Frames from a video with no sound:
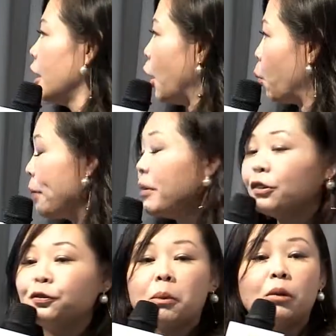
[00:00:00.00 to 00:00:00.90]

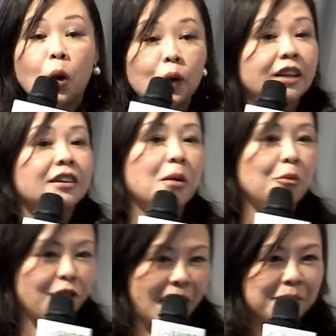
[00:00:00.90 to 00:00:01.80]
women from
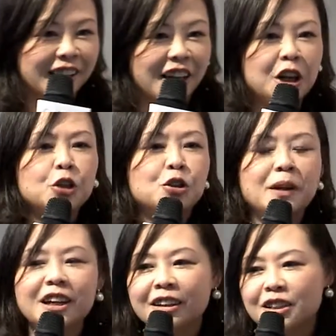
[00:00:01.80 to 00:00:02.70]
low-income family to
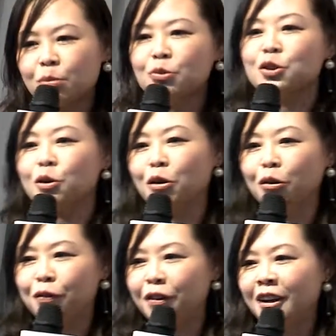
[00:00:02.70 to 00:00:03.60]
be some sort
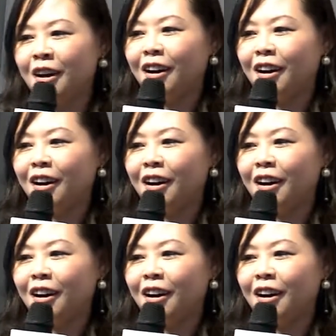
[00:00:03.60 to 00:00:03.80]
of